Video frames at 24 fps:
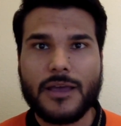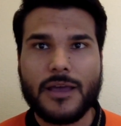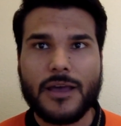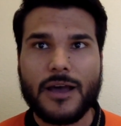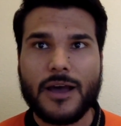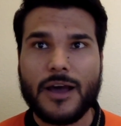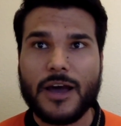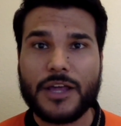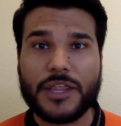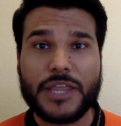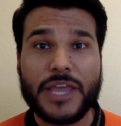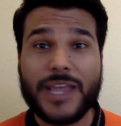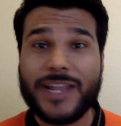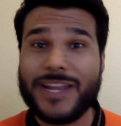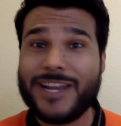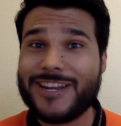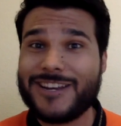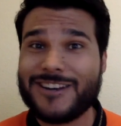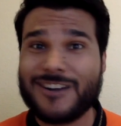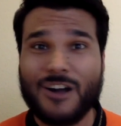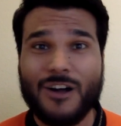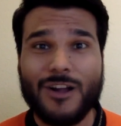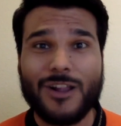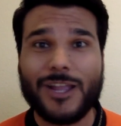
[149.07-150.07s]
They
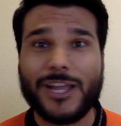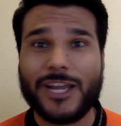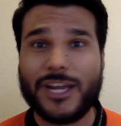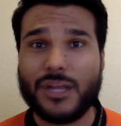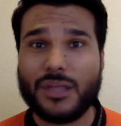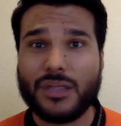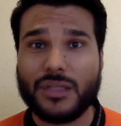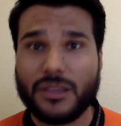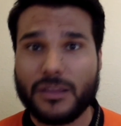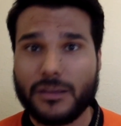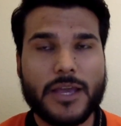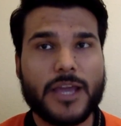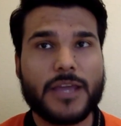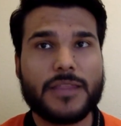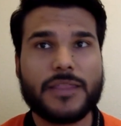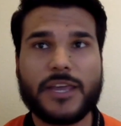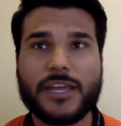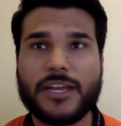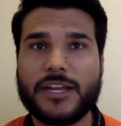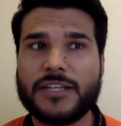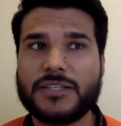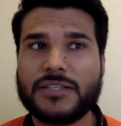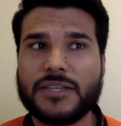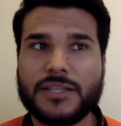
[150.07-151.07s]
didn't call anything. And
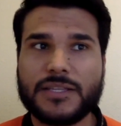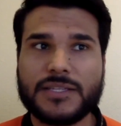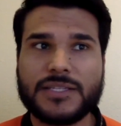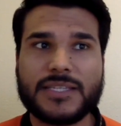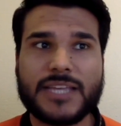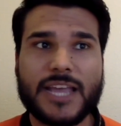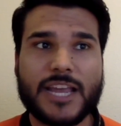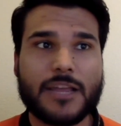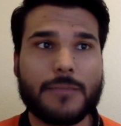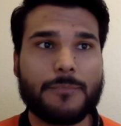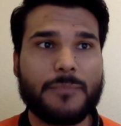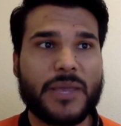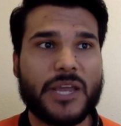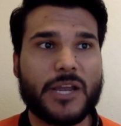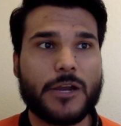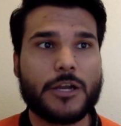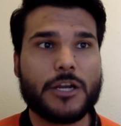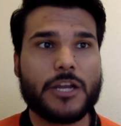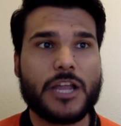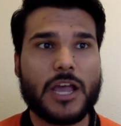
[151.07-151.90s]
then into the second period,